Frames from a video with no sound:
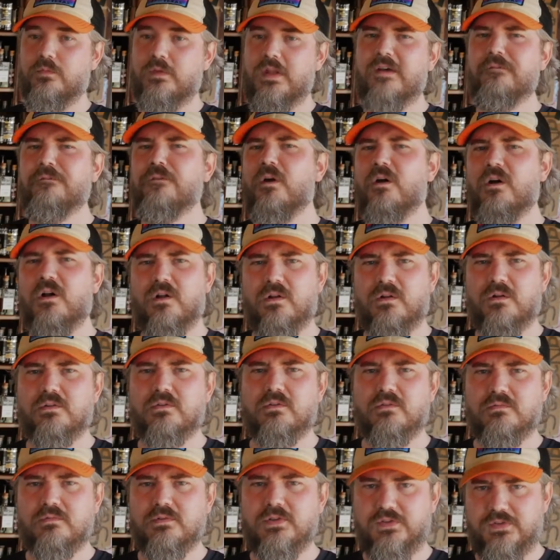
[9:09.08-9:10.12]
Not for all
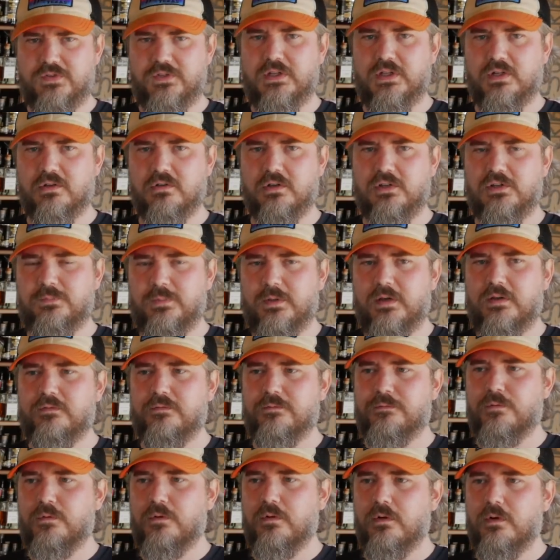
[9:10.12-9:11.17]
distilleries, but
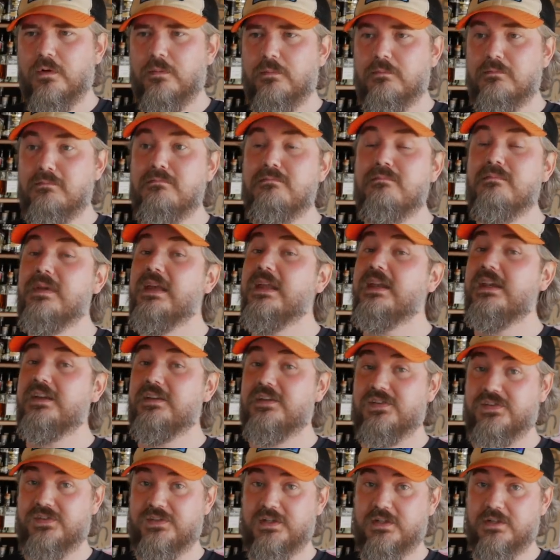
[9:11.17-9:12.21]
for many
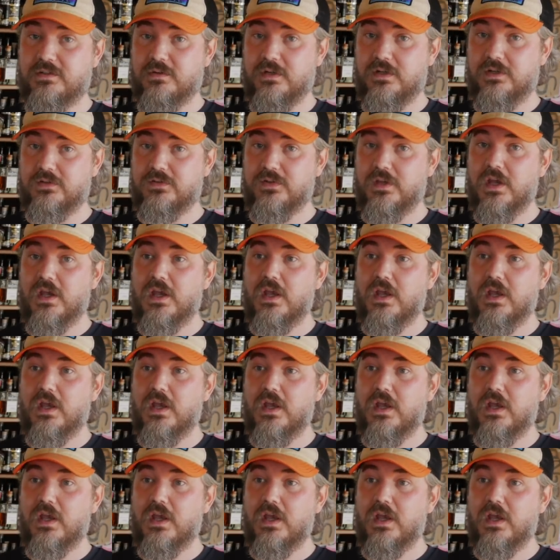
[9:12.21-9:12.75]
distilleries.